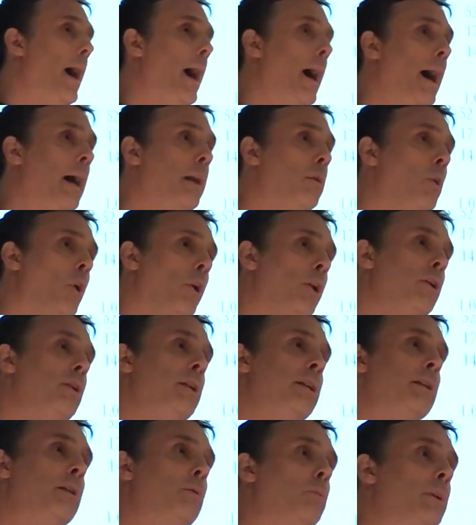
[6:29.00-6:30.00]
And not
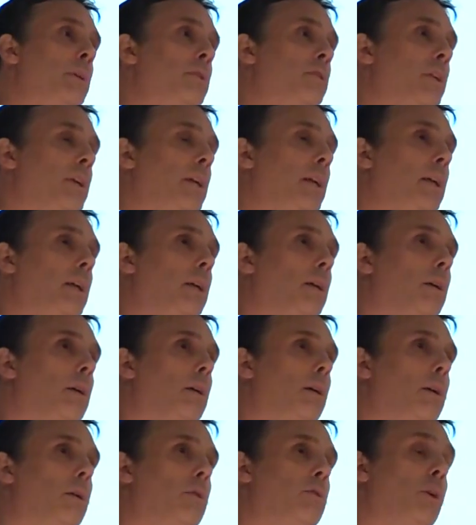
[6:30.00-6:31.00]
only did we see,
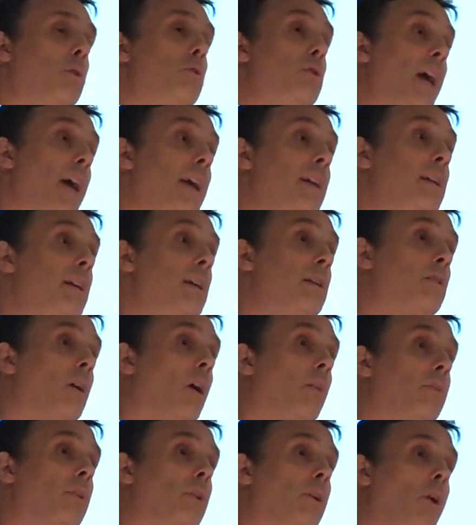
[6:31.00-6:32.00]
so 10 years
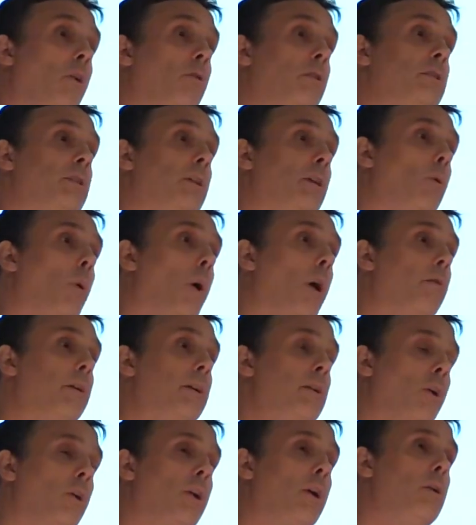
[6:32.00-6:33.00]
after the Lawrence inquiry,
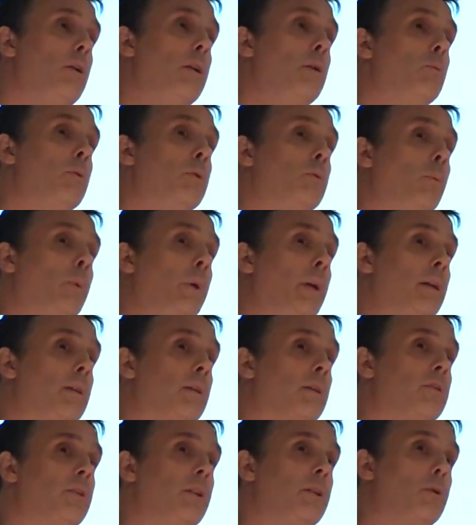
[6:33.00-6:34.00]
not only were we
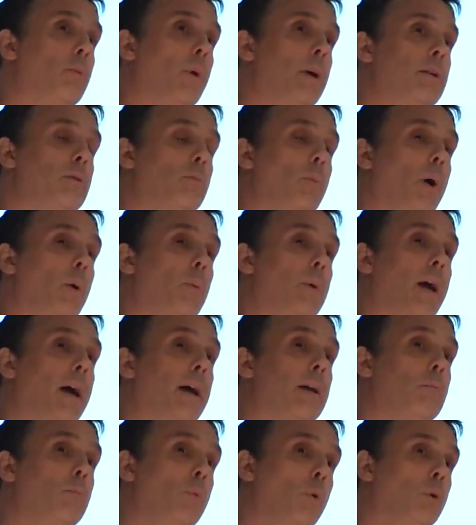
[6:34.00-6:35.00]
in the situation where we
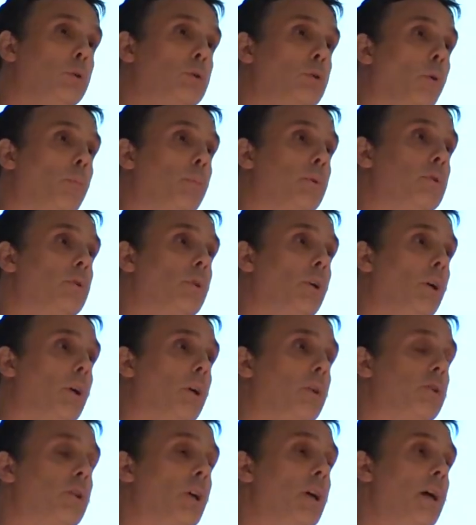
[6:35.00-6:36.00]
had more stop and
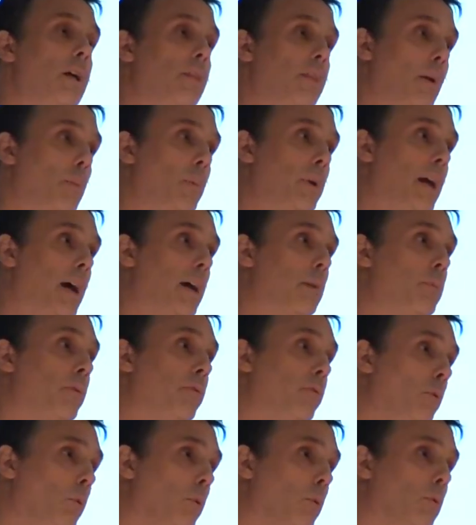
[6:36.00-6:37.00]
search than we'd had
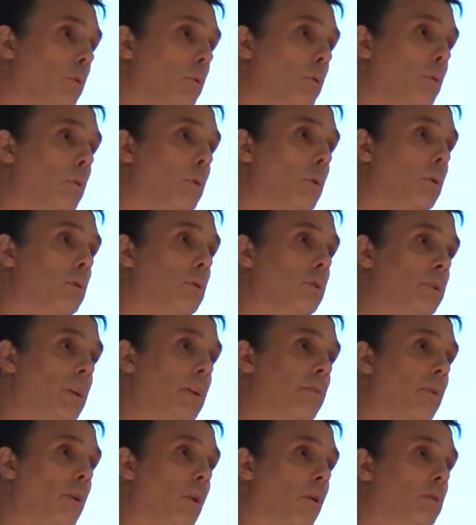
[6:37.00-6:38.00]
before the
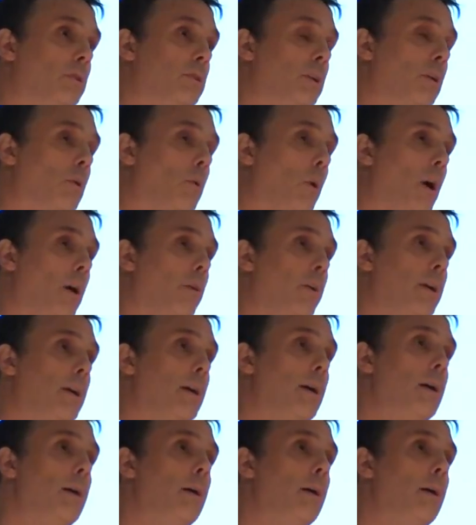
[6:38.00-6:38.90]
Stephen Lawrence inquiry,